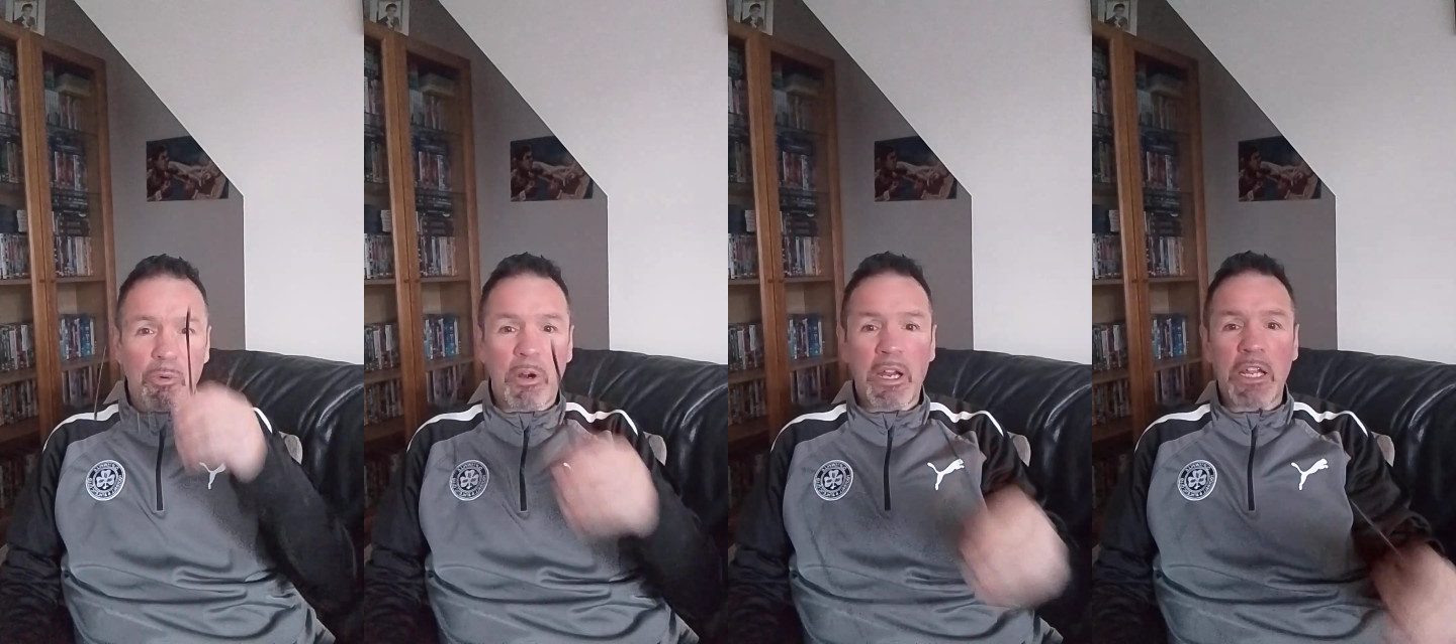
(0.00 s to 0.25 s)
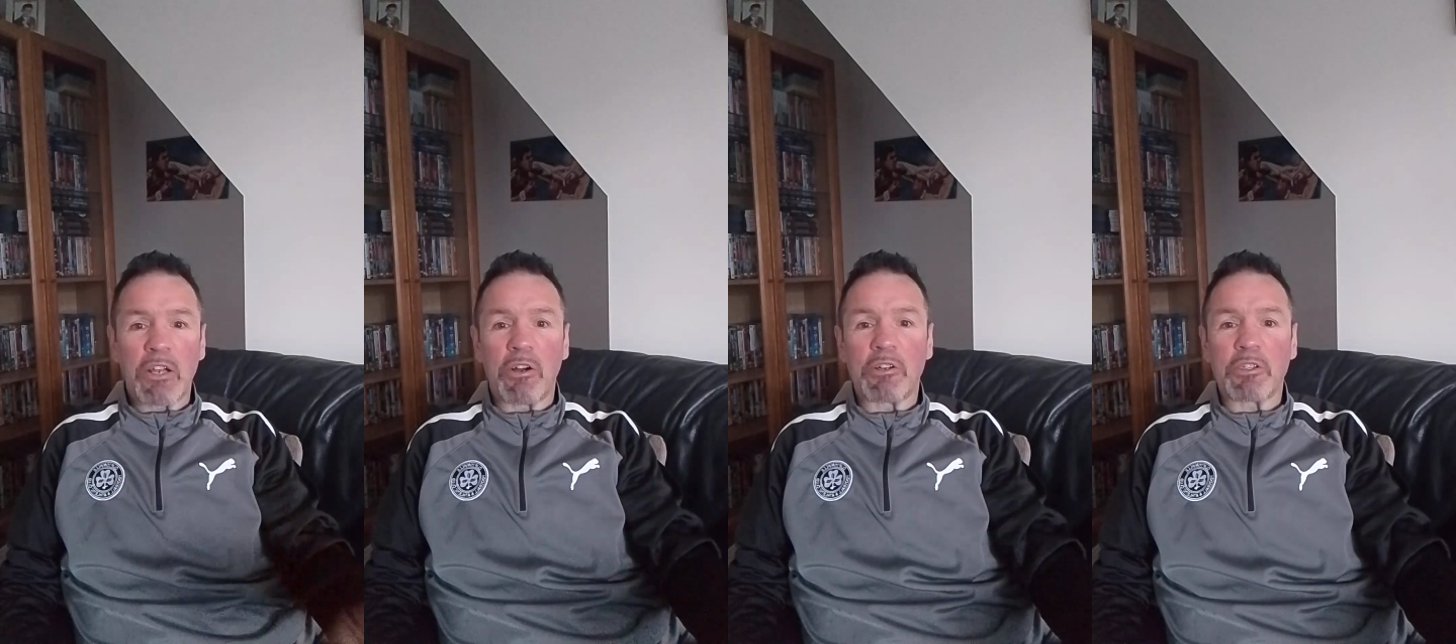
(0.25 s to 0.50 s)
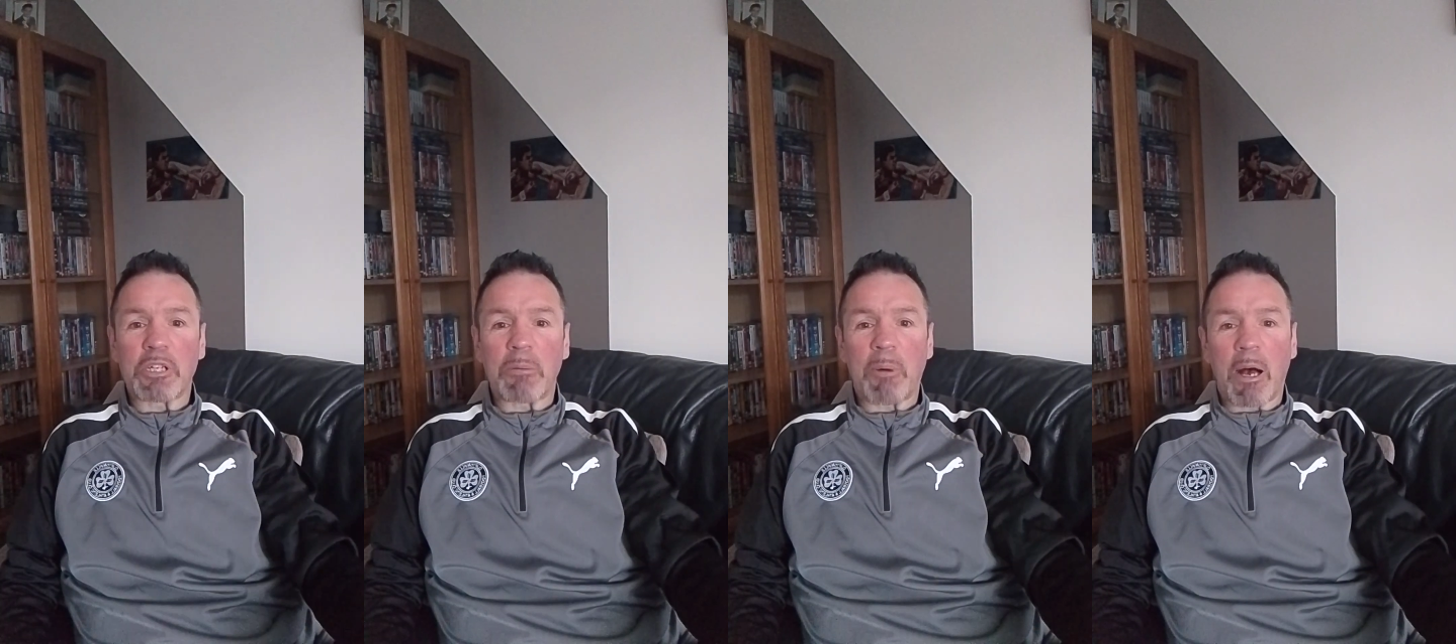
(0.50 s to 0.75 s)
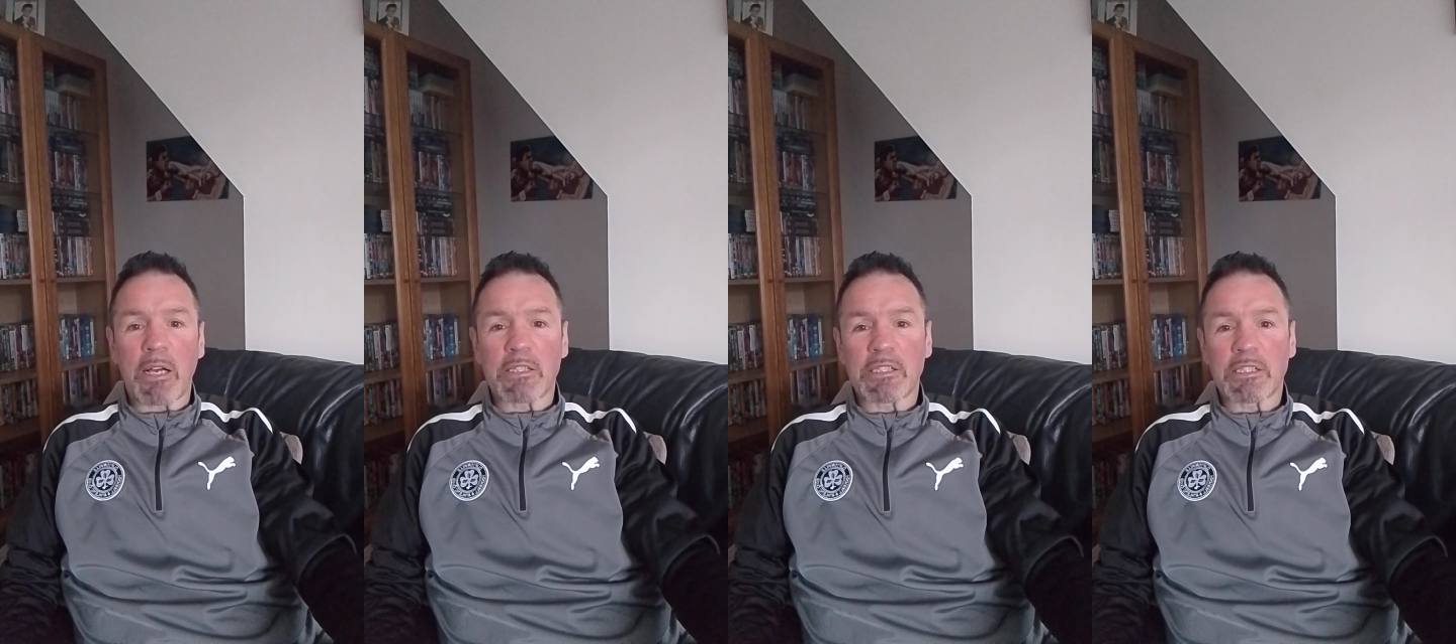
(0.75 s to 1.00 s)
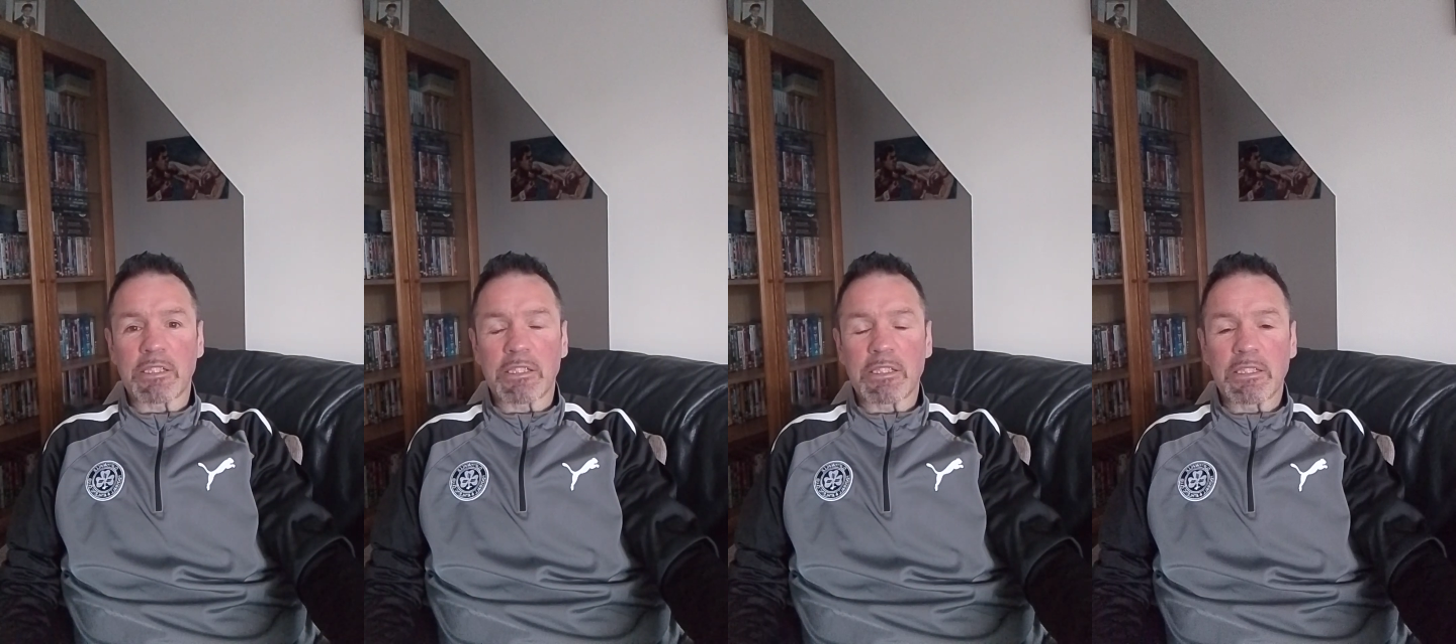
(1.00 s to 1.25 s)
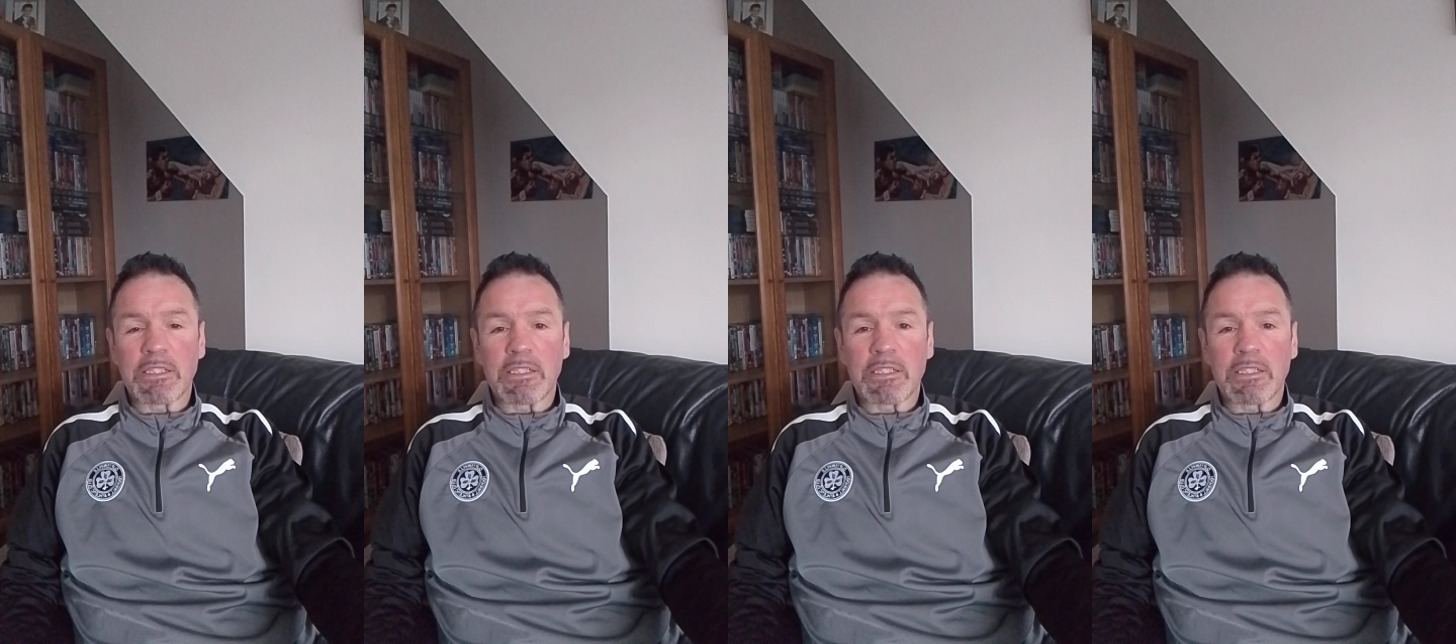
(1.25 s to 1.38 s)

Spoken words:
where he learned to box,